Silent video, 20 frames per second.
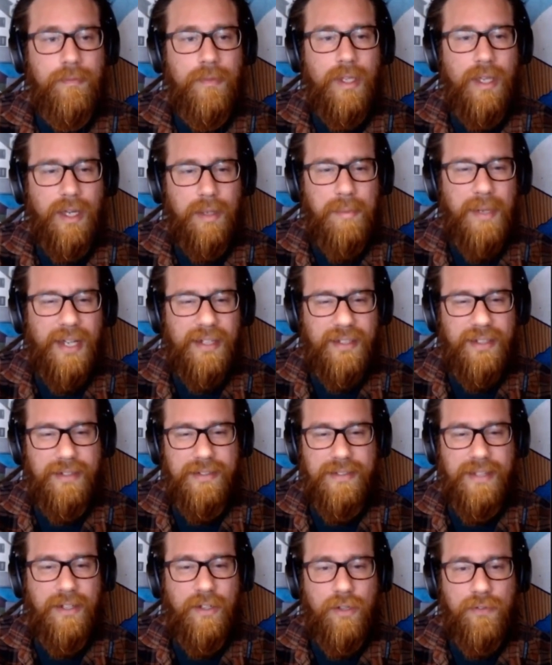And
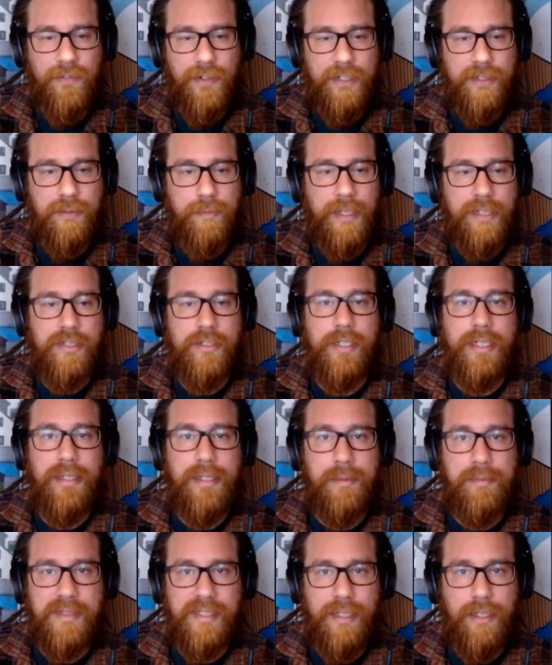backends, they're not measuring
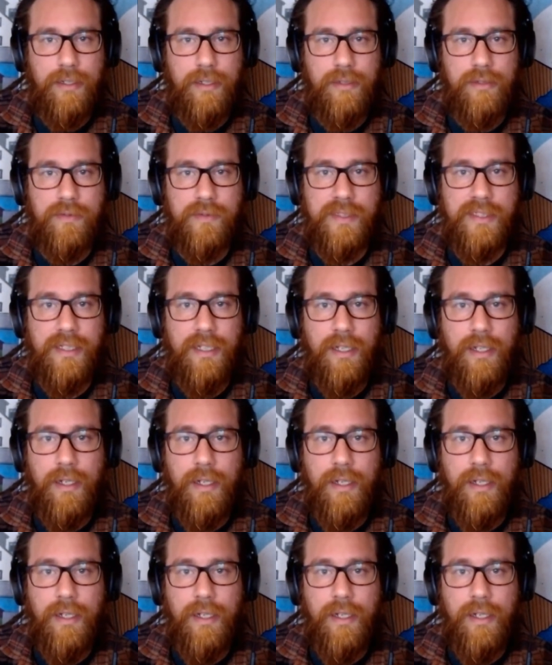themselves.